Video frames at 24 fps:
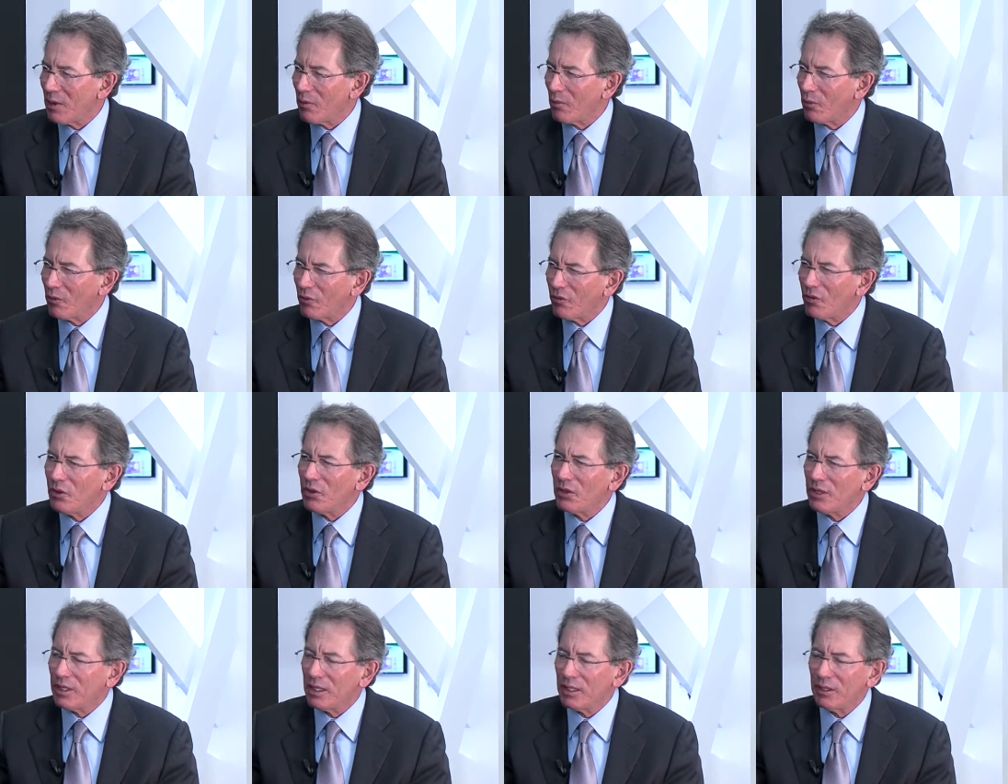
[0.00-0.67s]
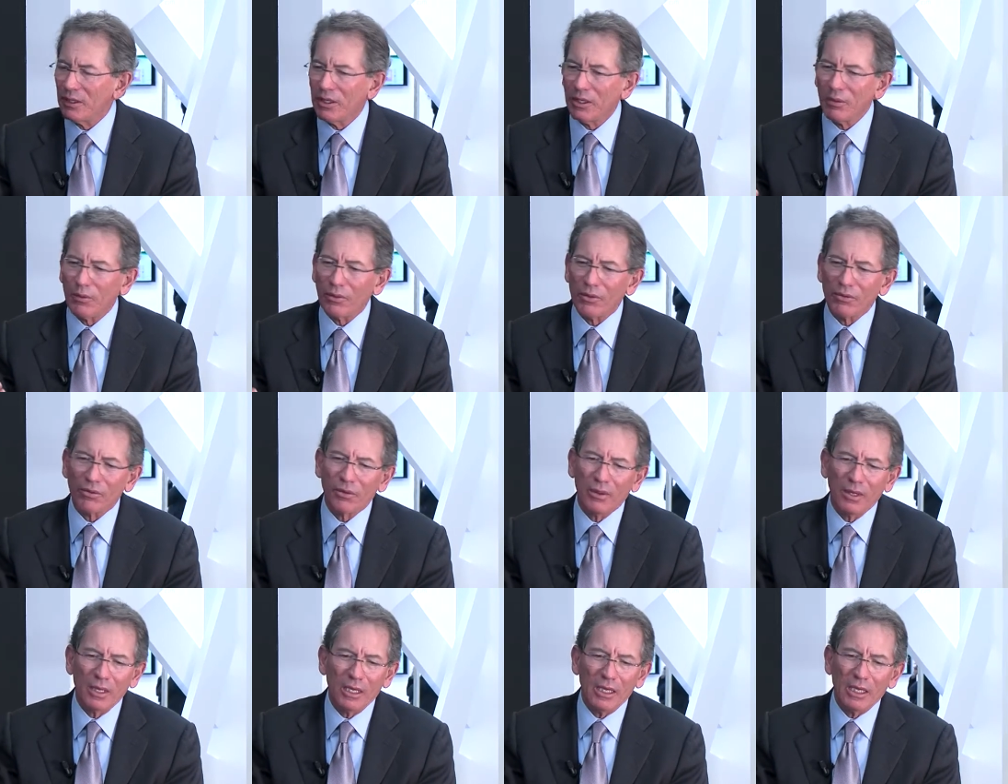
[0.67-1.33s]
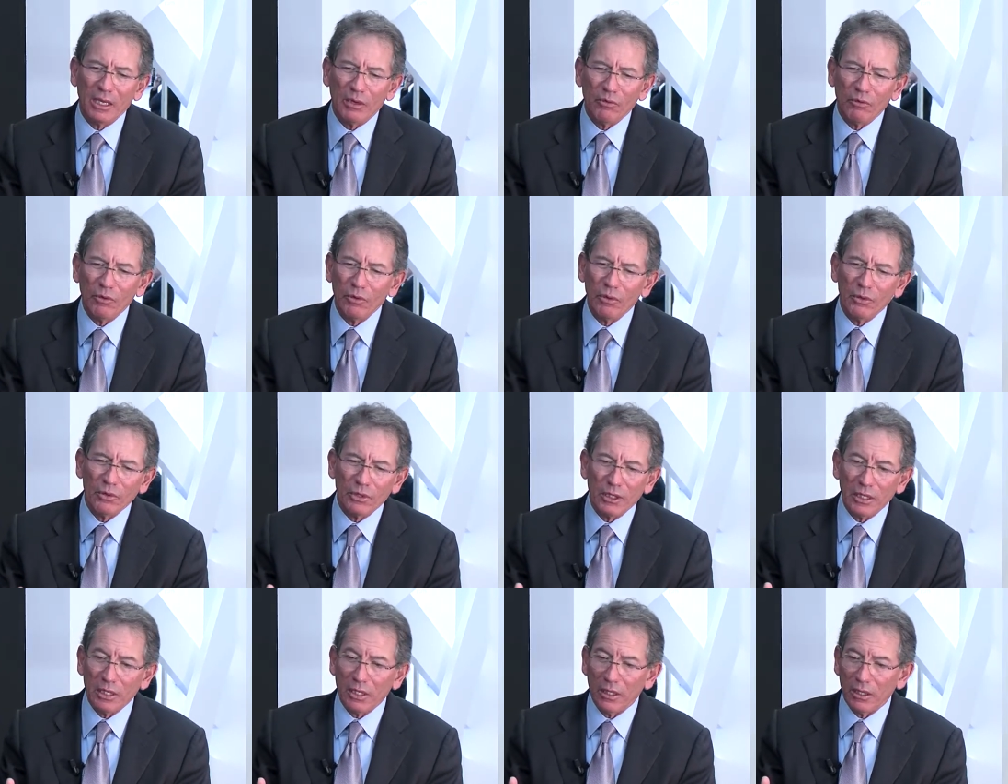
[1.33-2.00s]
Well, we're dealing
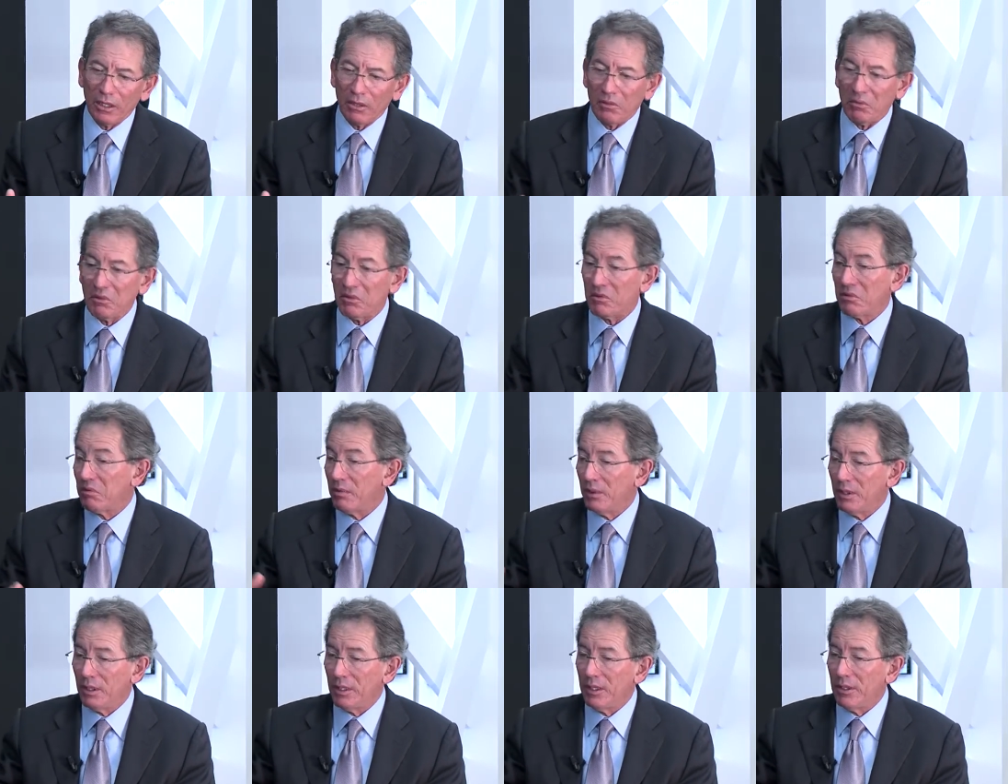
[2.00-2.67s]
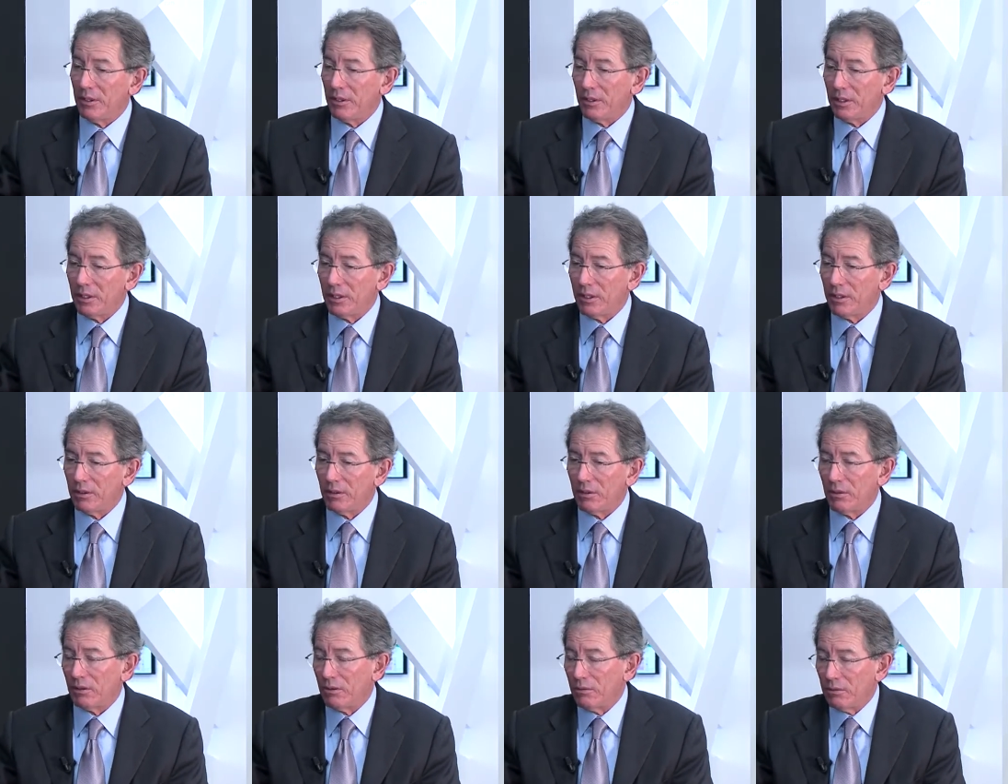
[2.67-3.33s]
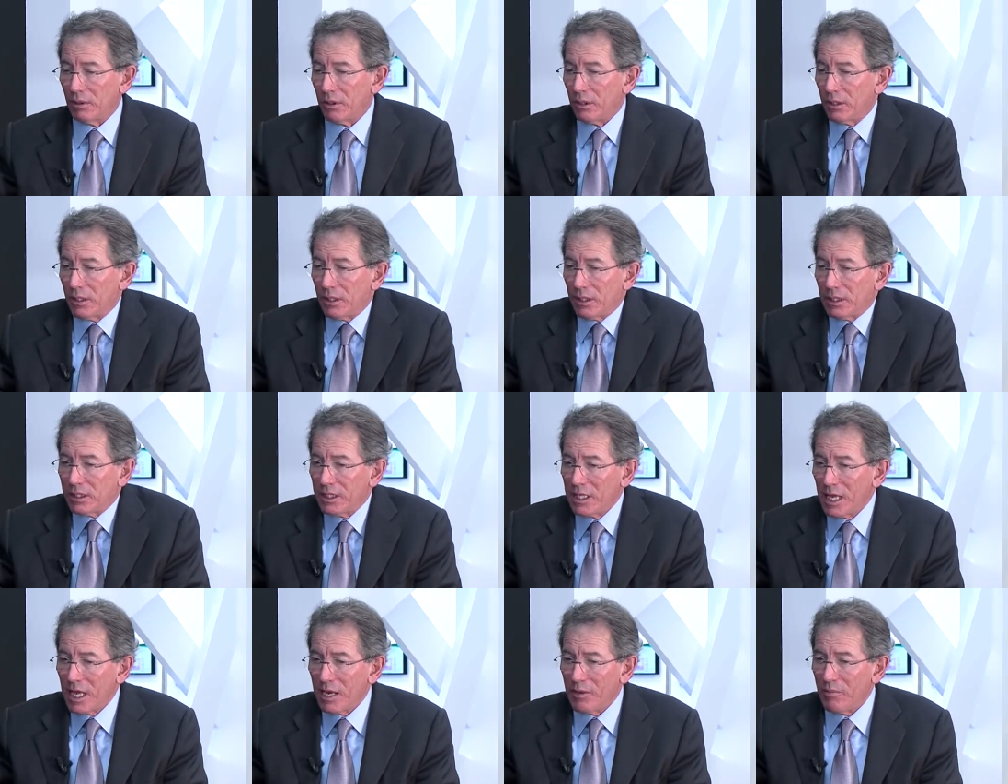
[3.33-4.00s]
with, you know, a
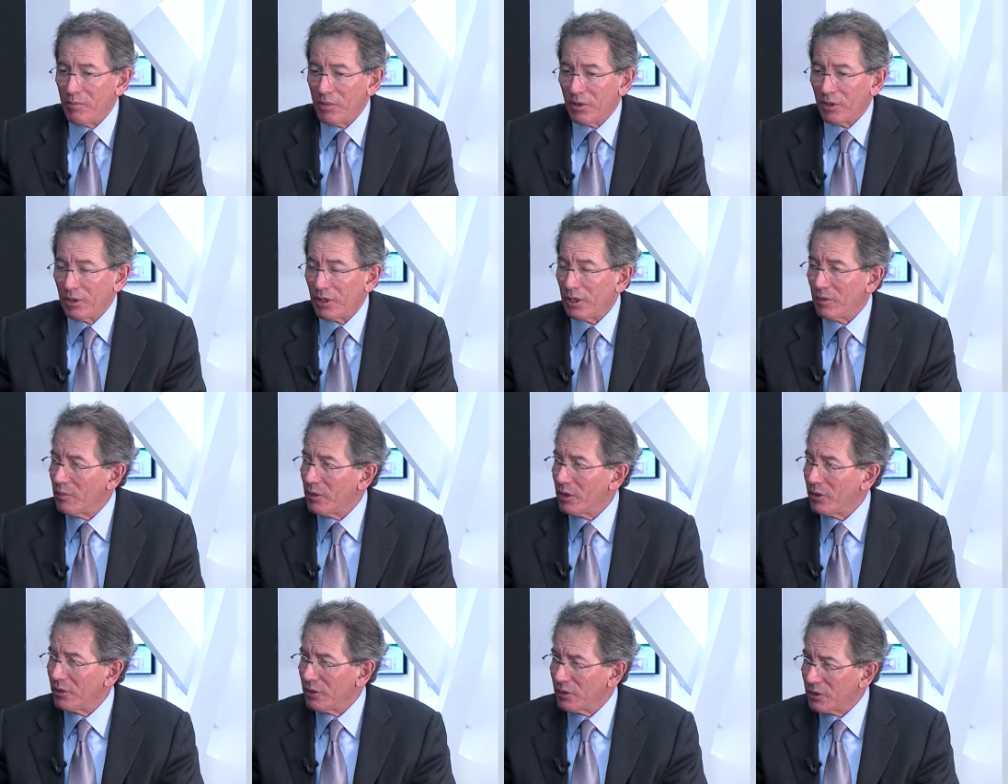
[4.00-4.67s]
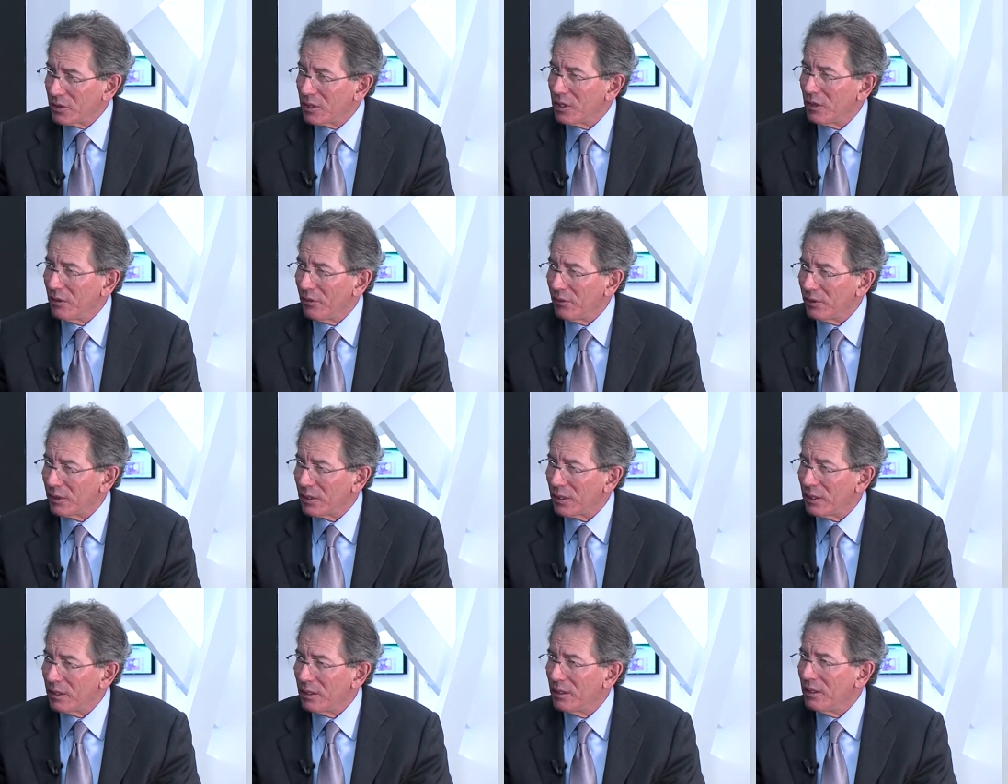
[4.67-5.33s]
10 million meter utility.